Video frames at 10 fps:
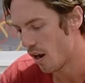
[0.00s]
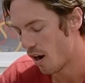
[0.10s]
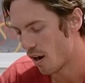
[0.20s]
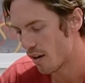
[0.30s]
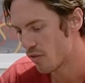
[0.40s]

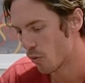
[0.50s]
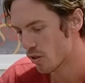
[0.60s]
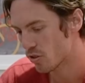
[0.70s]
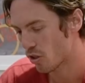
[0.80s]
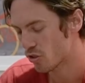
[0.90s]
uh, if you were
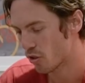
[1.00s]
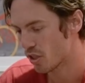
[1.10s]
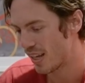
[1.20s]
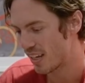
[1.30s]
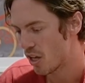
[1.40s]
to t- start
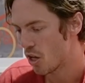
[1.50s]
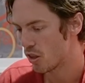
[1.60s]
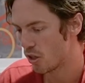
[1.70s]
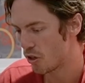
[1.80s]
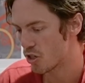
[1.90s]
to like
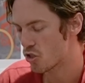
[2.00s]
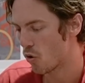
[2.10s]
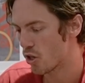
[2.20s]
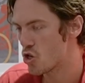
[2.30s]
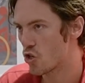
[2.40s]
literally just
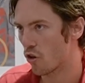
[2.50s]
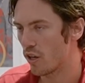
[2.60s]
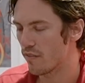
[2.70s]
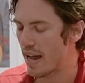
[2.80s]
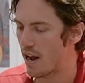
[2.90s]
go on a
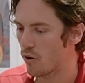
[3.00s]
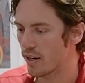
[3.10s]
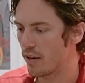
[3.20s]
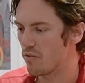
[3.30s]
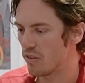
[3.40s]
journey of how can I